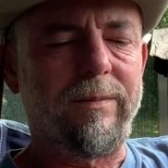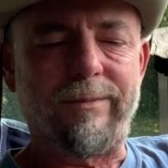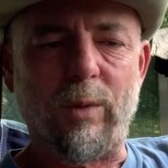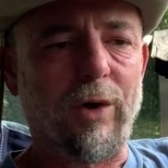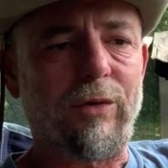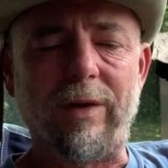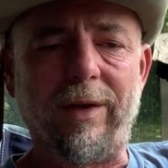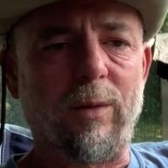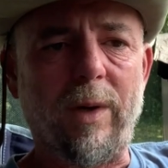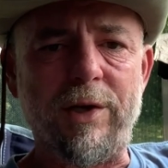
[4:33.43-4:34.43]
we were sitting
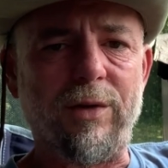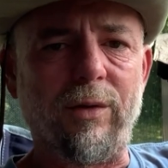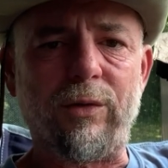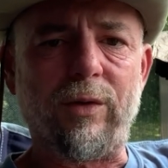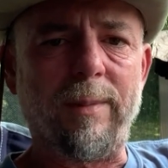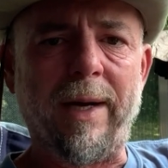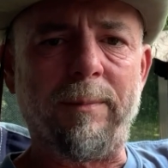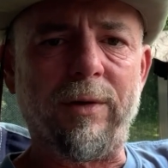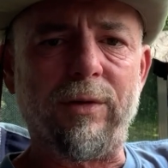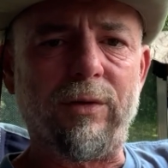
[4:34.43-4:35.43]
there watching those
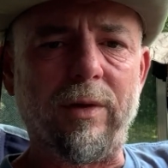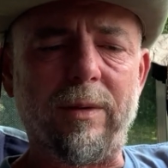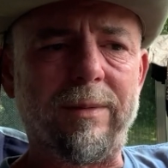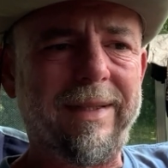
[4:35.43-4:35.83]
thermometers, so